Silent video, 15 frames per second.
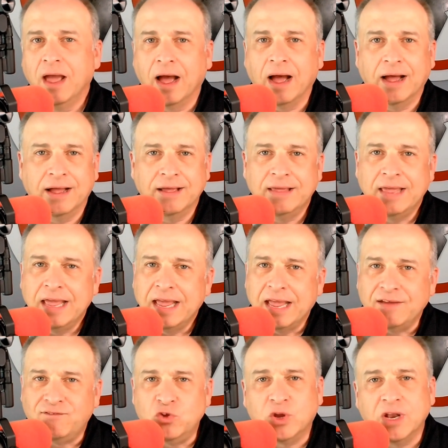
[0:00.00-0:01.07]
Uh,
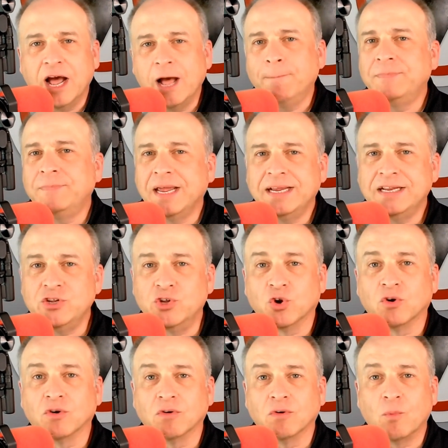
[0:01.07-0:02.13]
if you can update
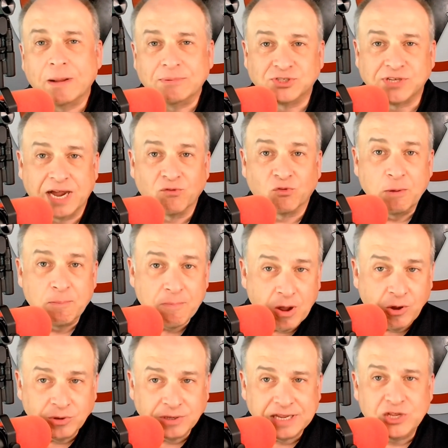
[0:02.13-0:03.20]
your website remotely,